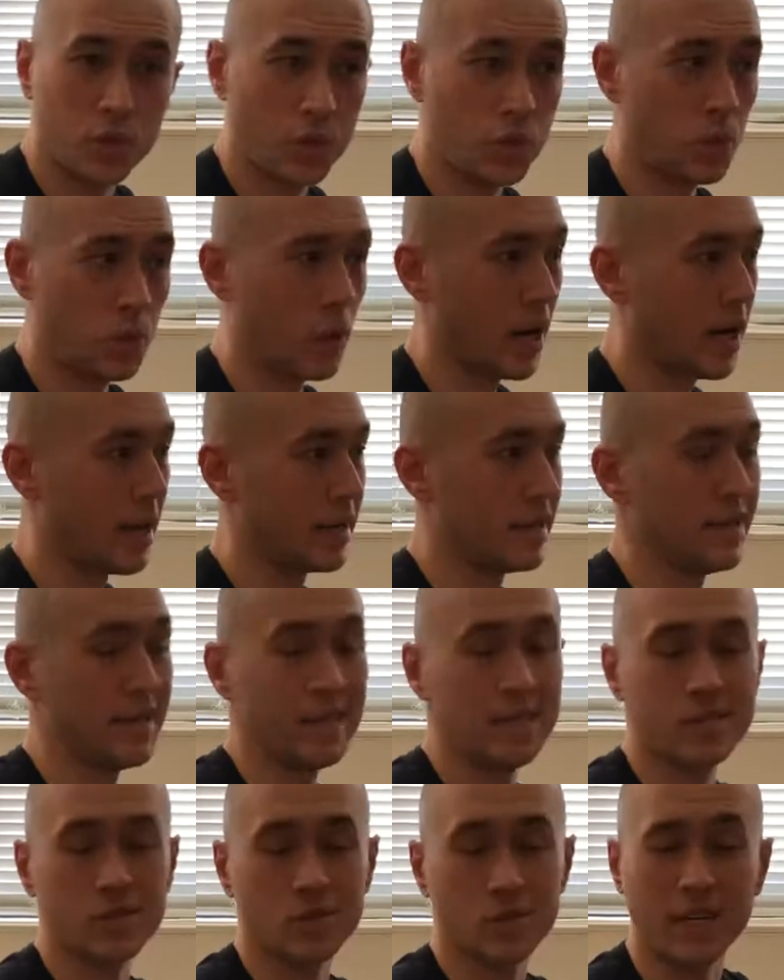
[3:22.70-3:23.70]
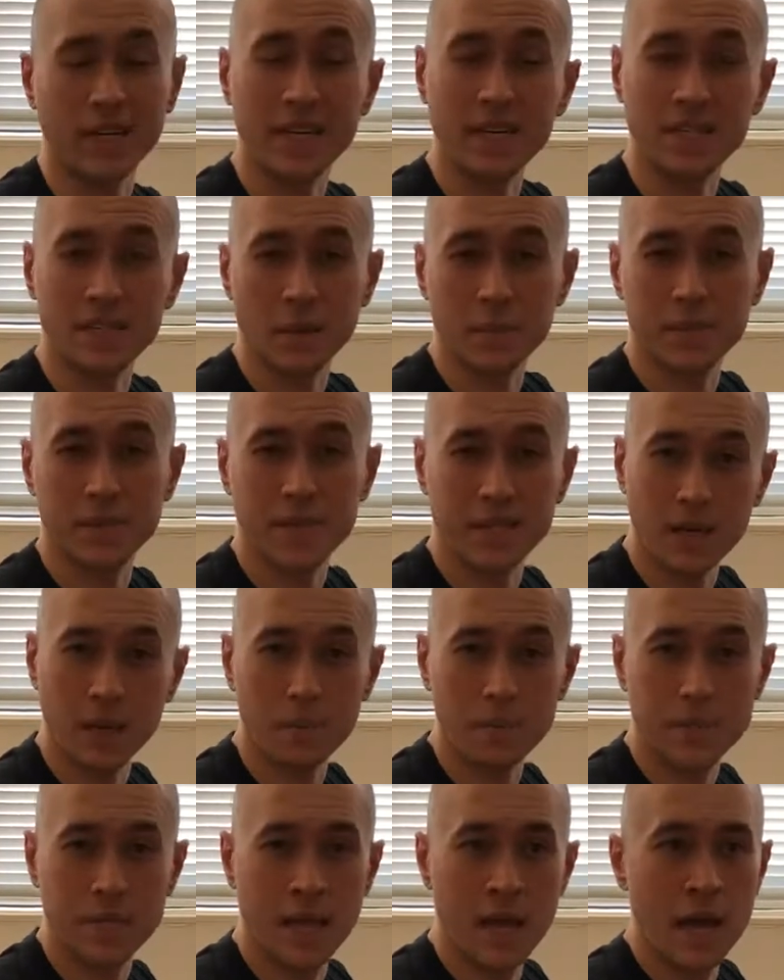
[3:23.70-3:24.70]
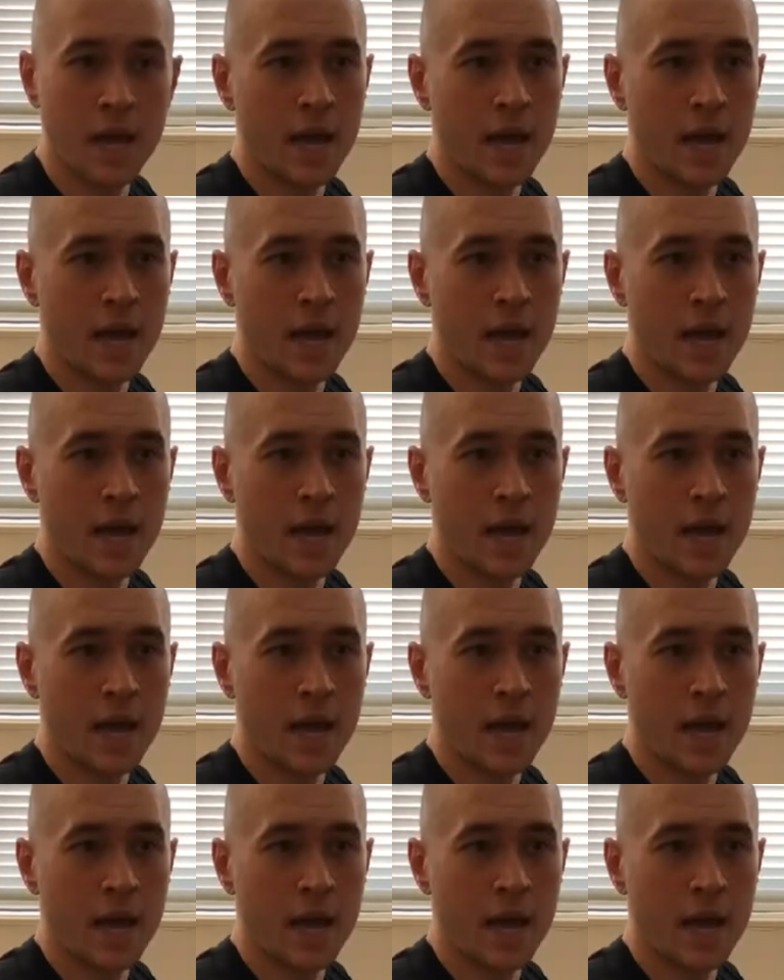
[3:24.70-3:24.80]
to knees or knees up sit-ups.